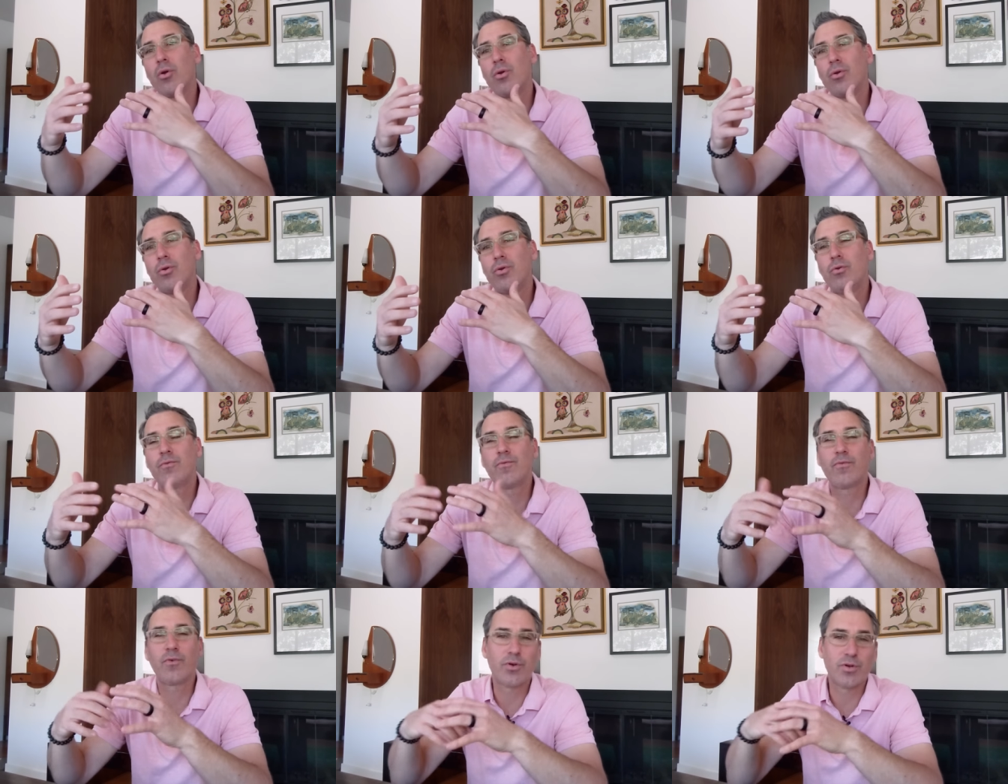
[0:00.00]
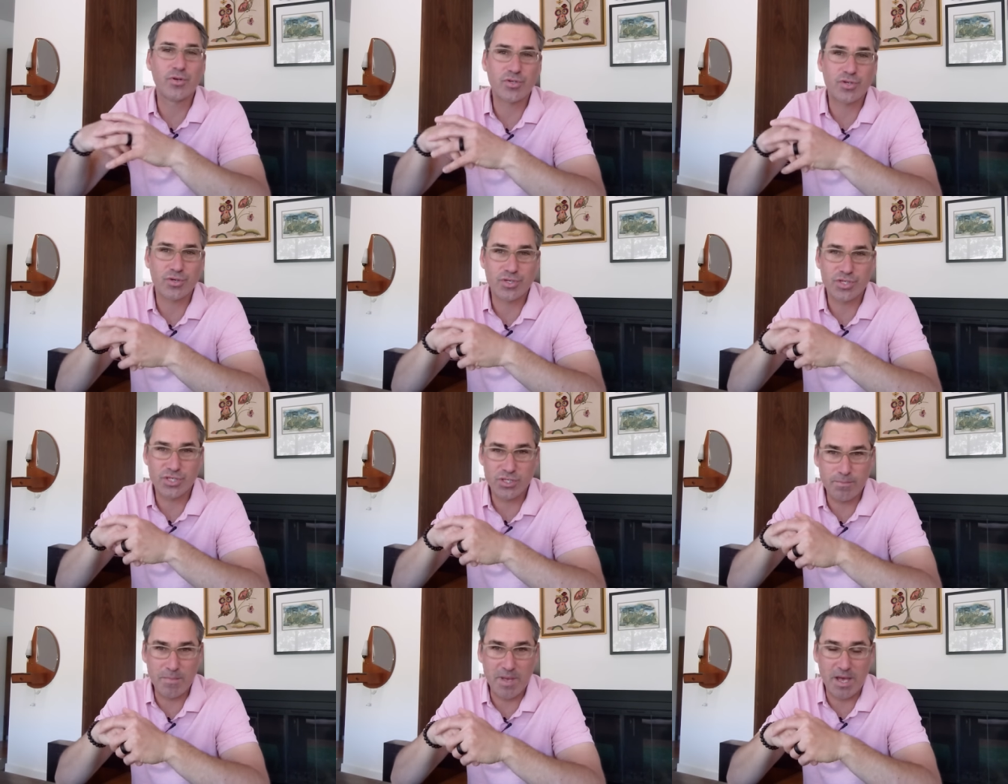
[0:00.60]
or new furniture
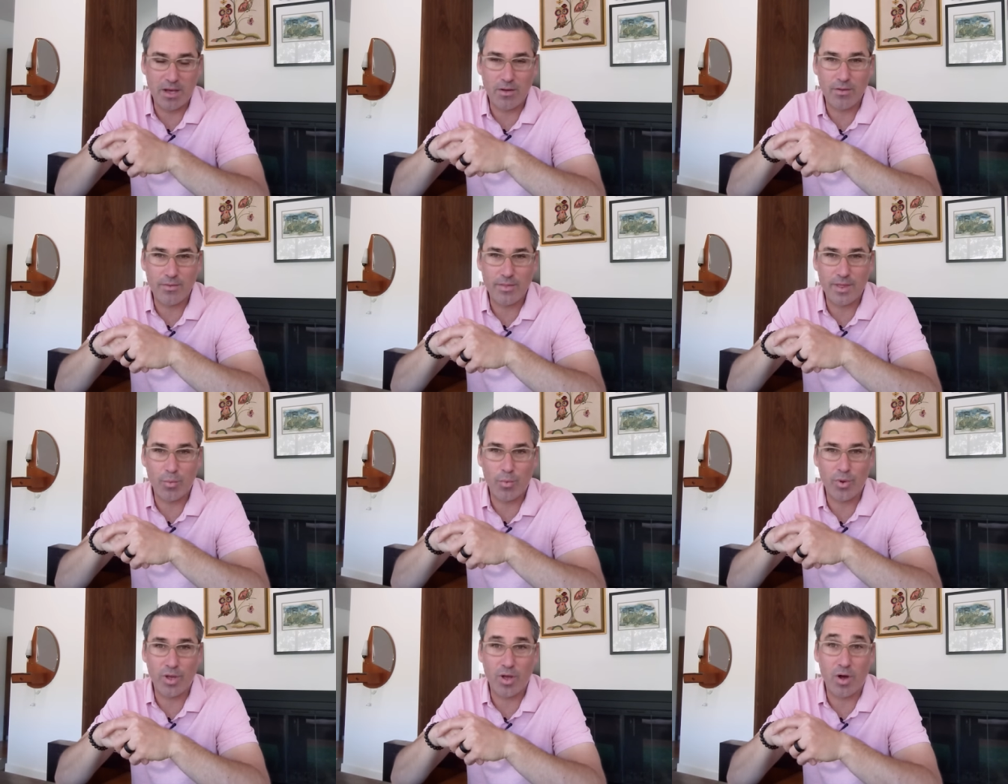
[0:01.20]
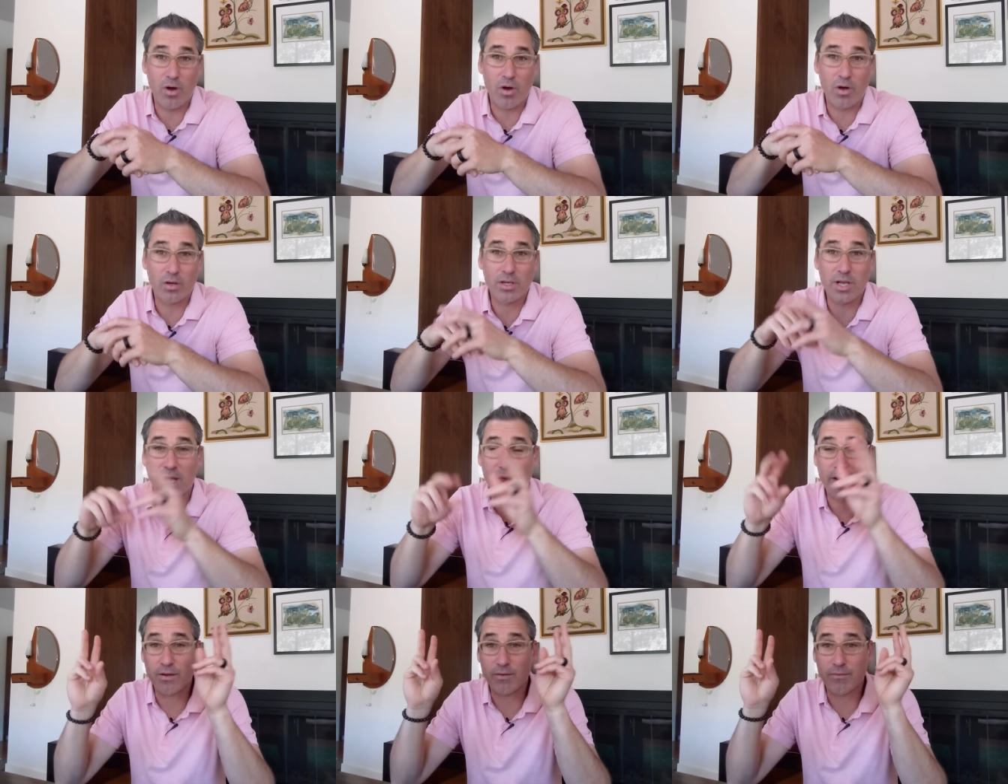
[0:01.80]
smell that we all
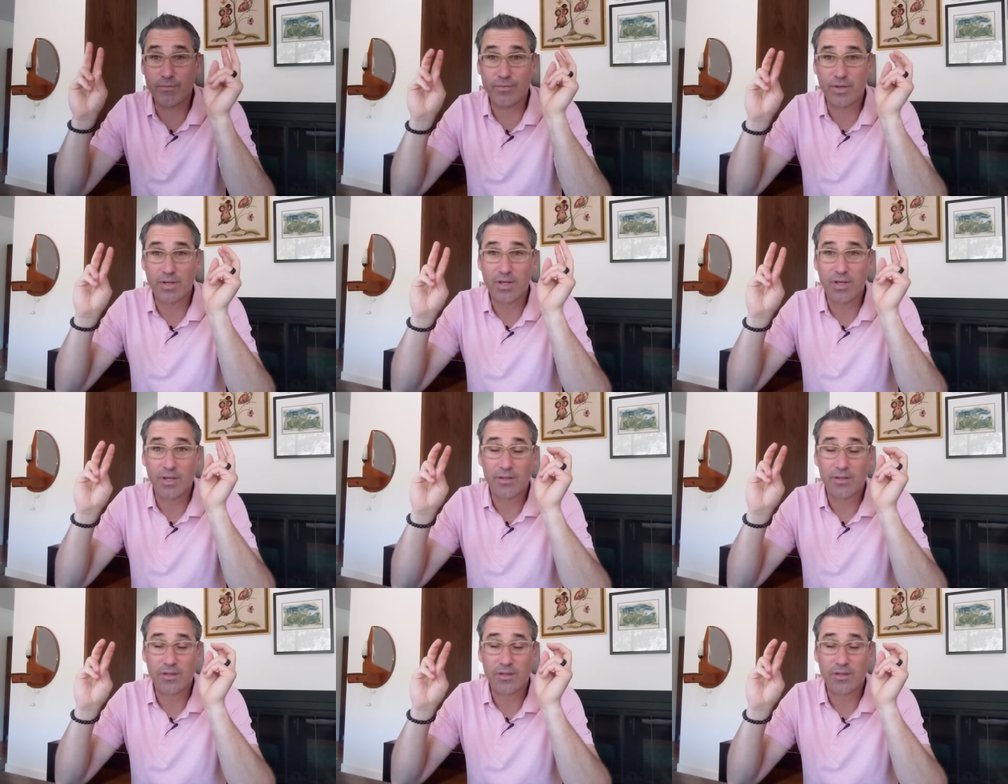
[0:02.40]
kind of